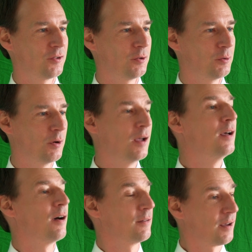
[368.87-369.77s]
to
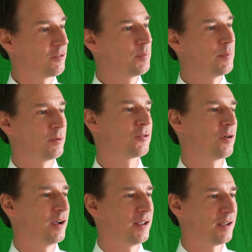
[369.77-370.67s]
a lot of people
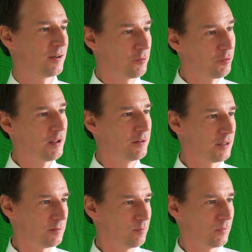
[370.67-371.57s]
trying it and
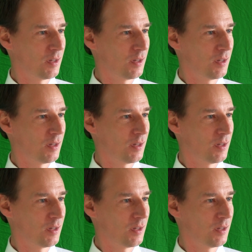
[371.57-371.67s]
failing,